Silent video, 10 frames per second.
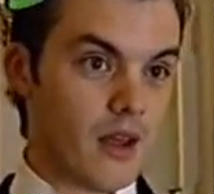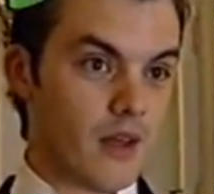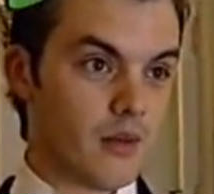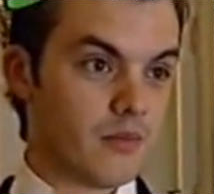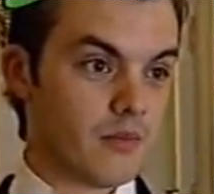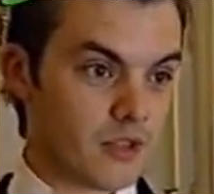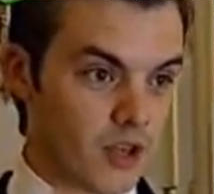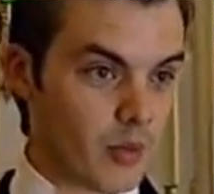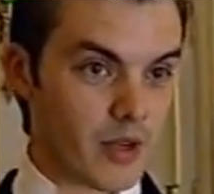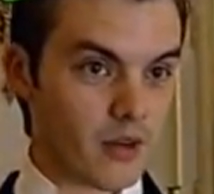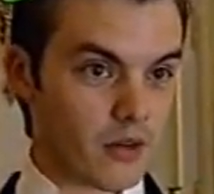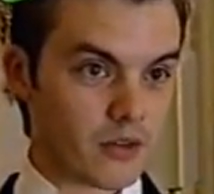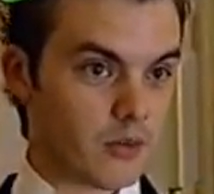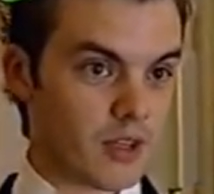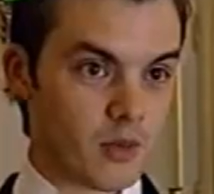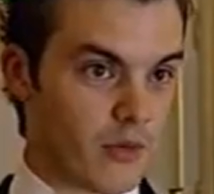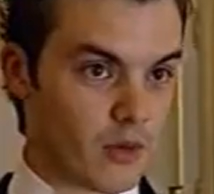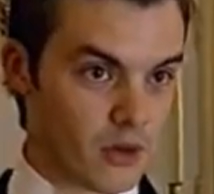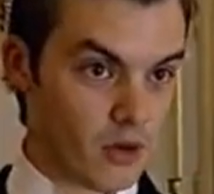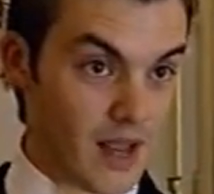um, topic or subject or what you
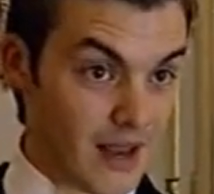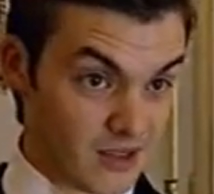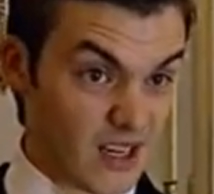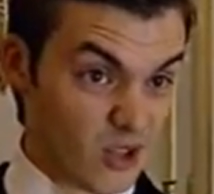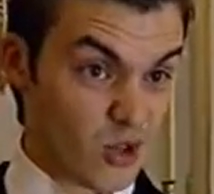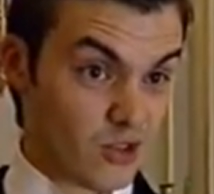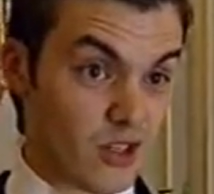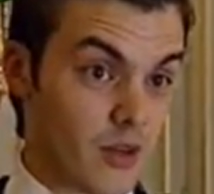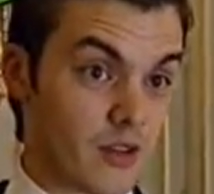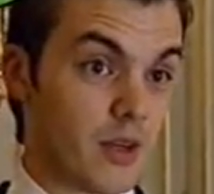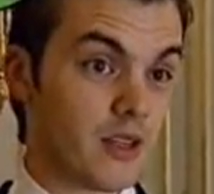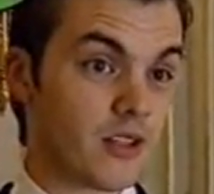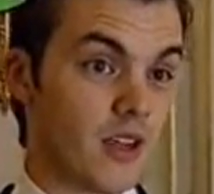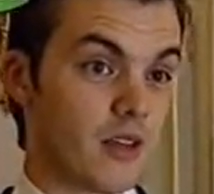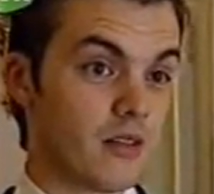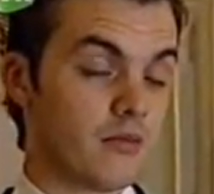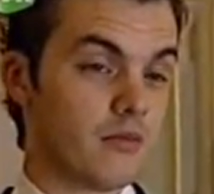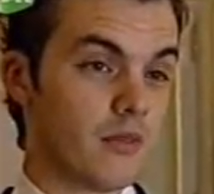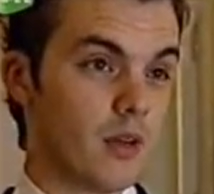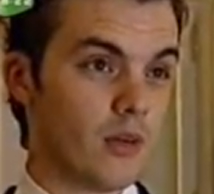want to call it, I, I, just couldn't do it as well as Jake, and
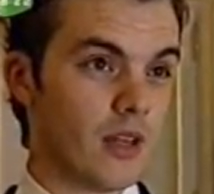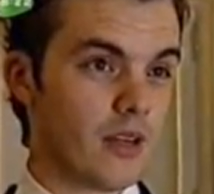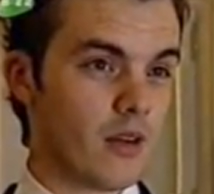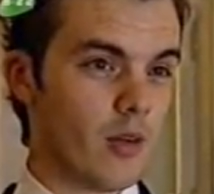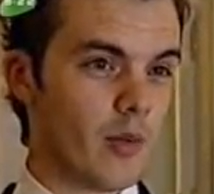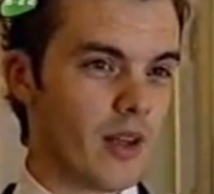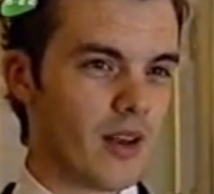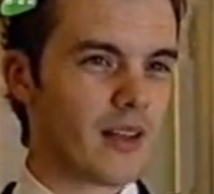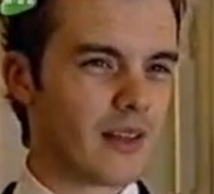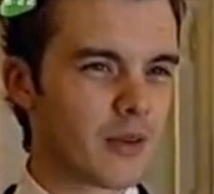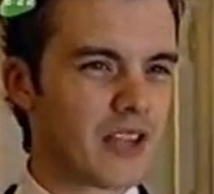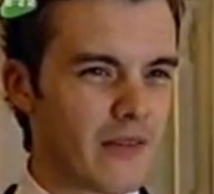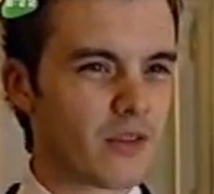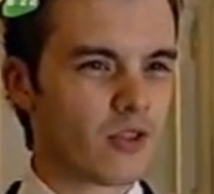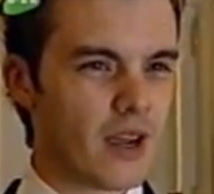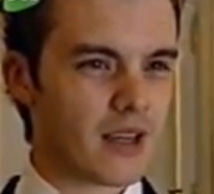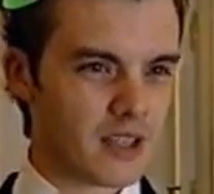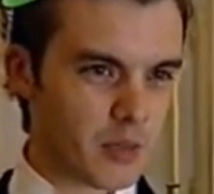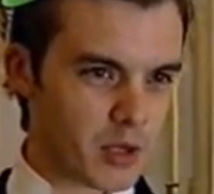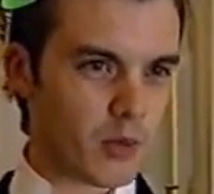he wouldn't let it go a bit. And I, I was getting frustrated
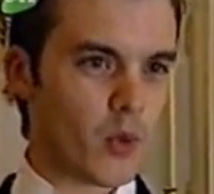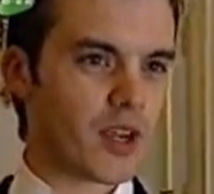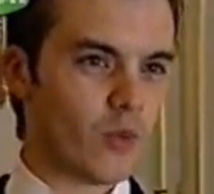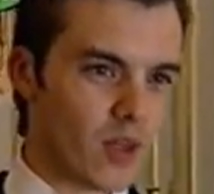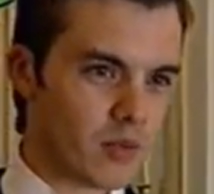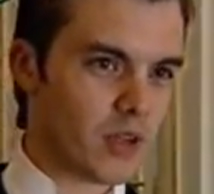because he's supposed to be working